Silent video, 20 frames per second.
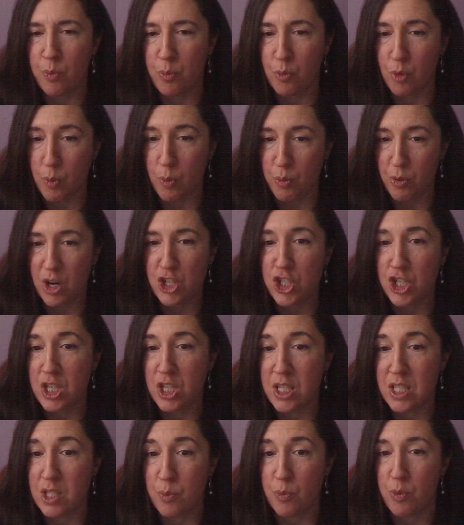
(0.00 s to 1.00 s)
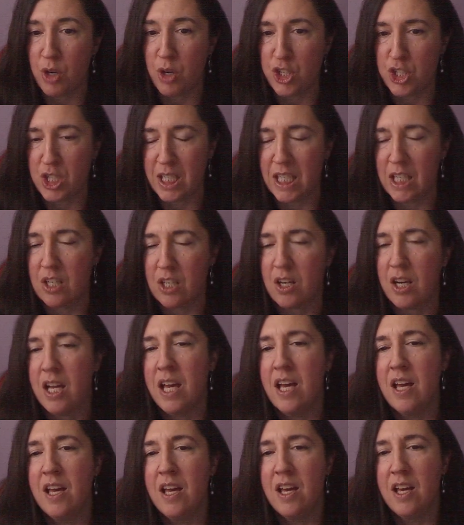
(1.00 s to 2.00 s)
repression and suppression here.
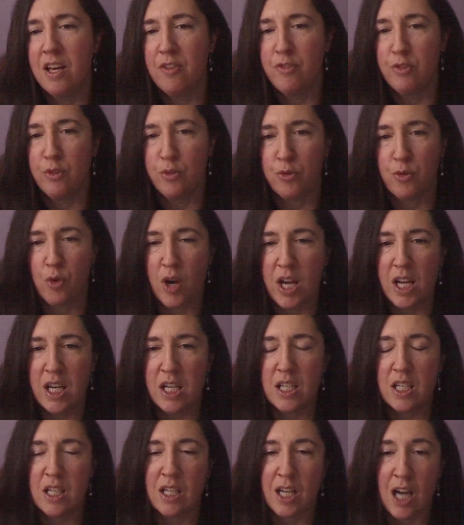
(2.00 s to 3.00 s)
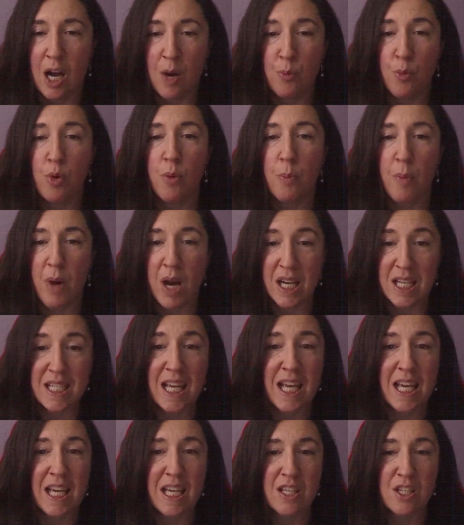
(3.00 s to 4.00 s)
If you've read Gabor
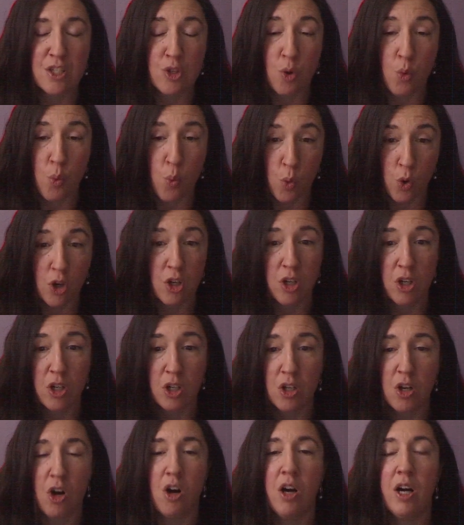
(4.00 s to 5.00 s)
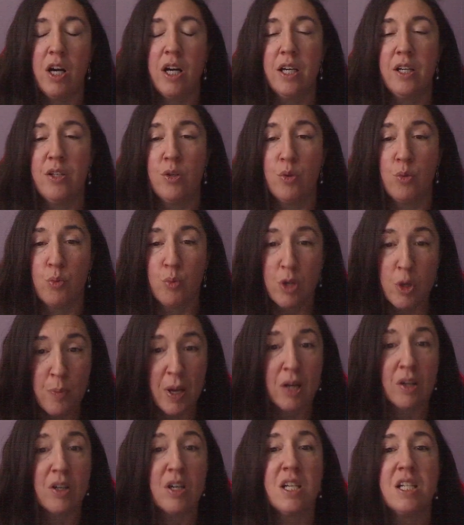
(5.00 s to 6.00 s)
Maté's work on
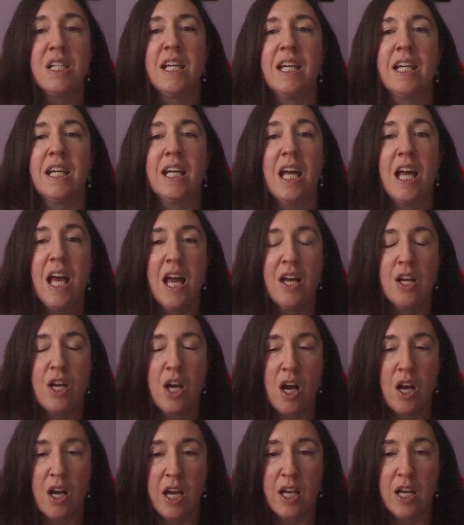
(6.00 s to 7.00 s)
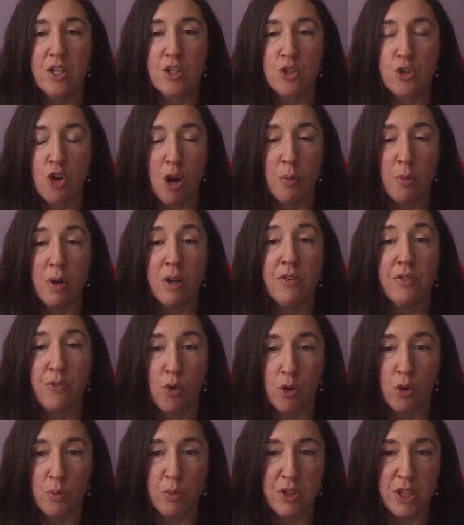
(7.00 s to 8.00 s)
reparenting and
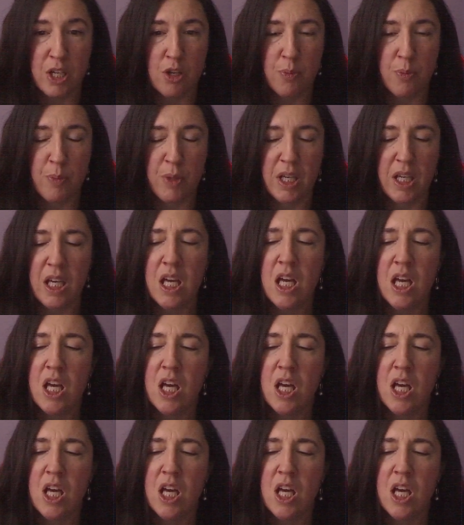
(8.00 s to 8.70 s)
trauma-informed therapy,